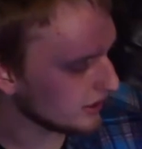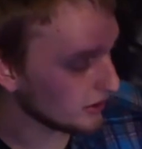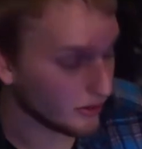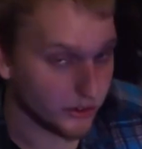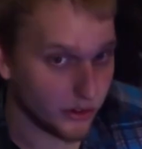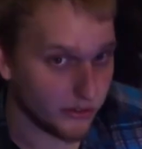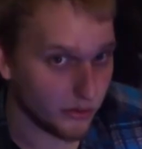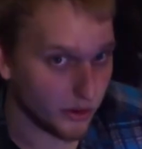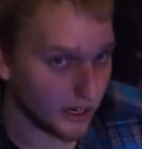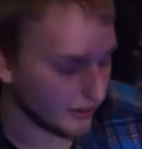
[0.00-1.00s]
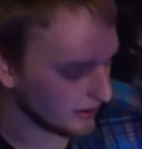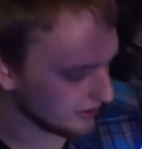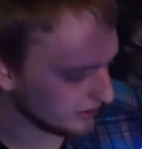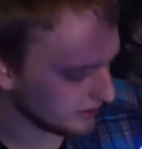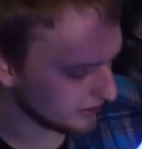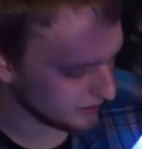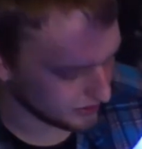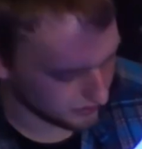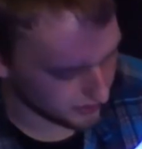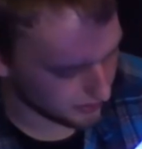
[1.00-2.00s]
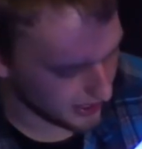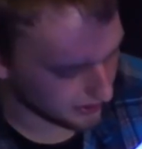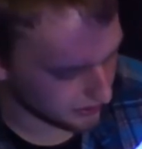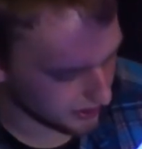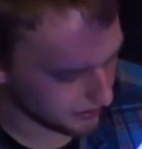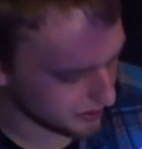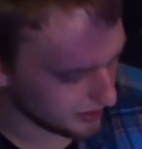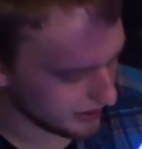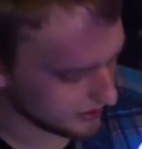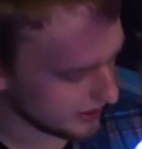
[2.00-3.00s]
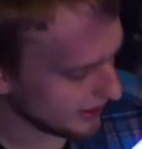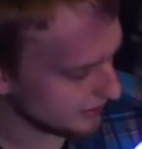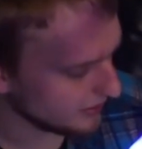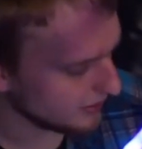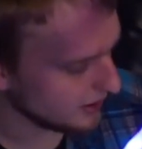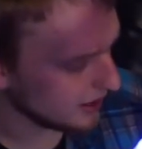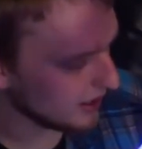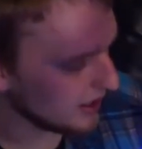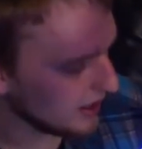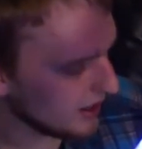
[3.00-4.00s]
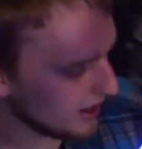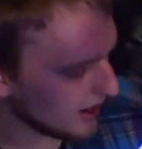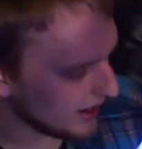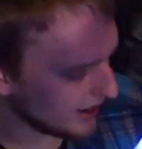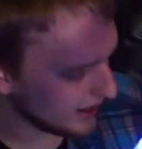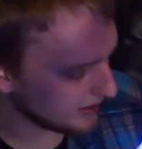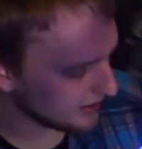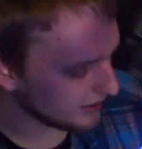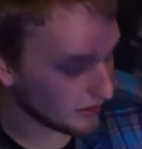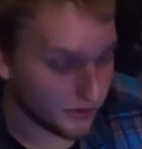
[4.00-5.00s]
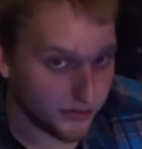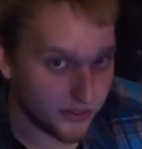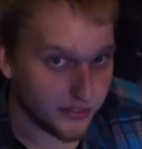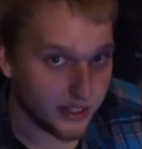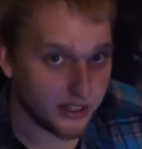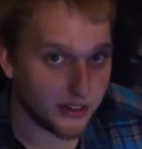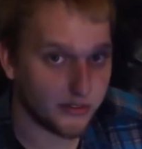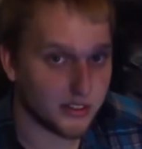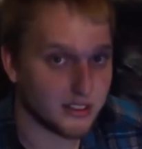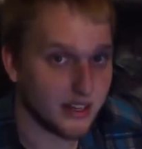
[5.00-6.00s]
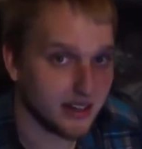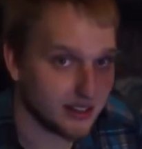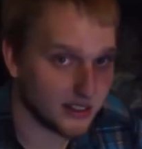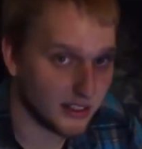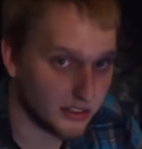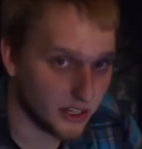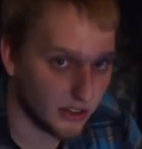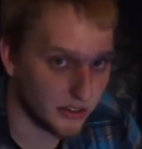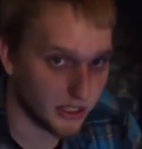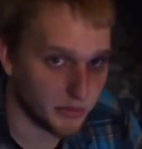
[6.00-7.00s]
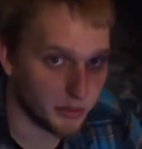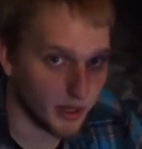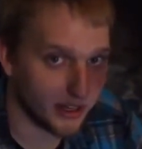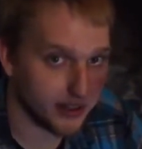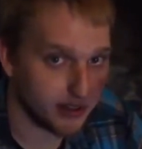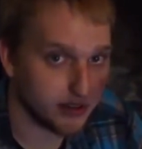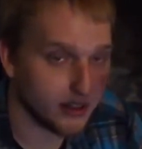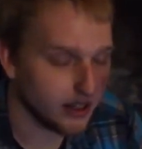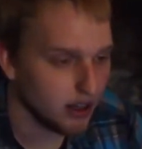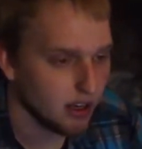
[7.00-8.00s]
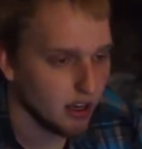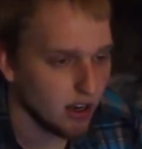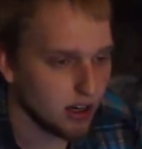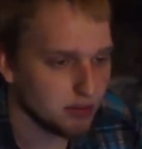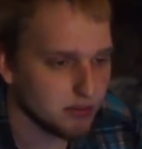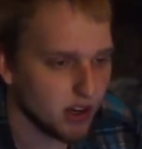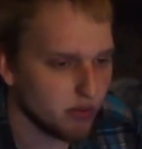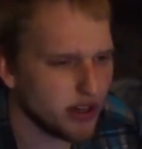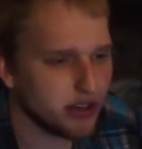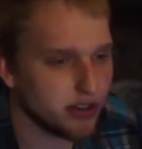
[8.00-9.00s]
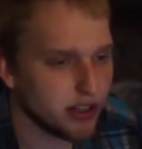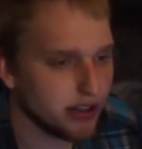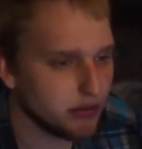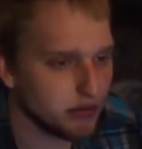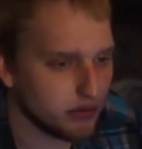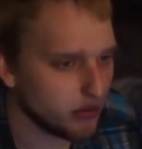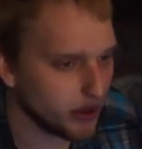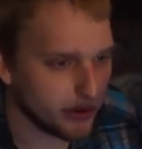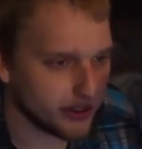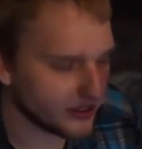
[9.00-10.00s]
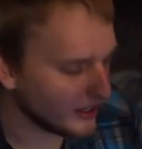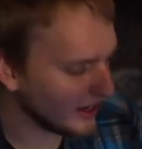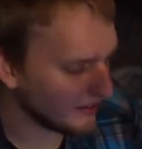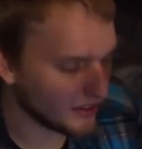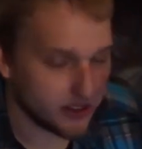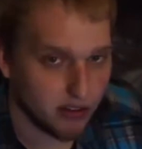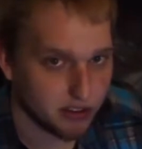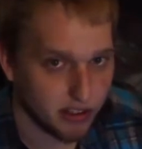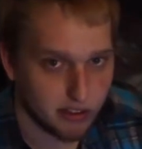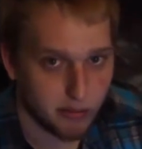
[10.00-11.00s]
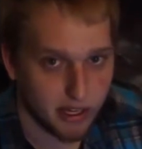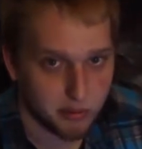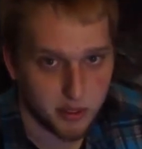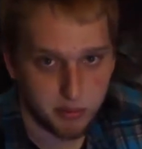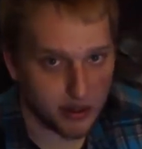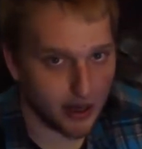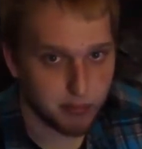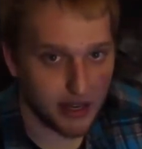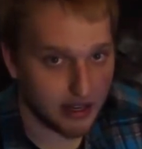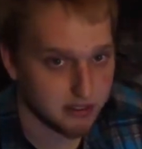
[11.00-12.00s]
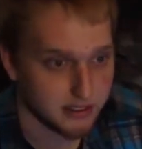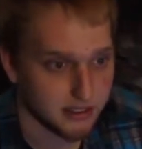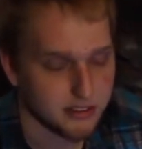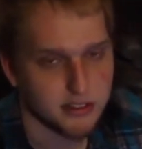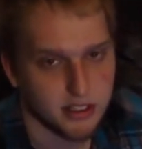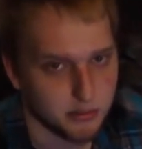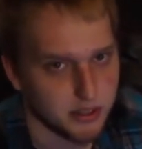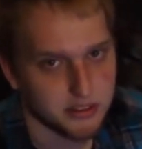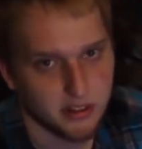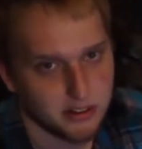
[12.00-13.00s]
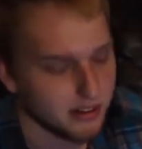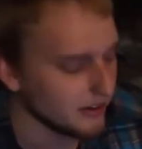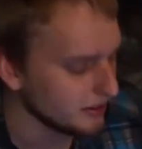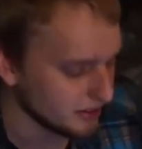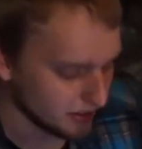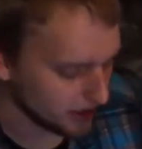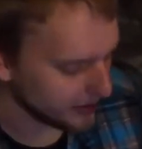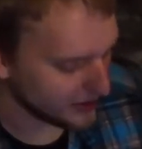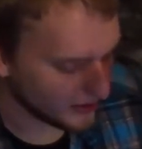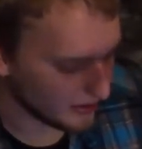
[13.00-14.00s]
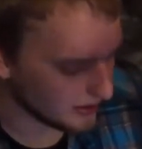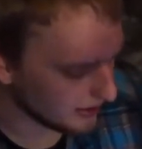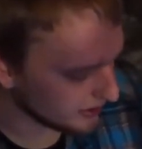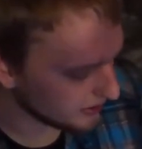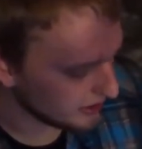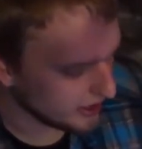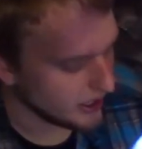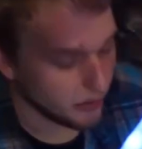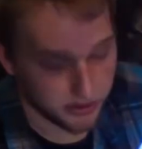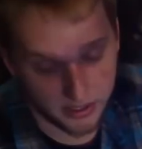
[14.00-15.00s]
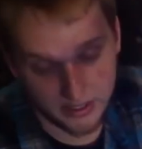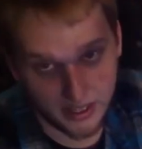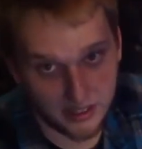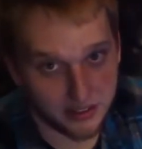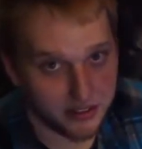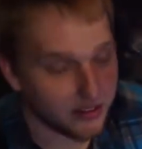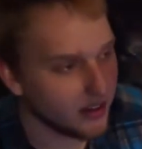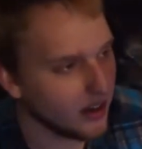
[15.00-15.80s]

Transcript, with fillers: There's 34 colors. To flip back through them, you press down. And there's 15 different settings that each color can be played in. Um, originally, we were just going to have a solid color bank. People kept asking, is there going to be solid colors? Is there going to be solid colors? We said yes.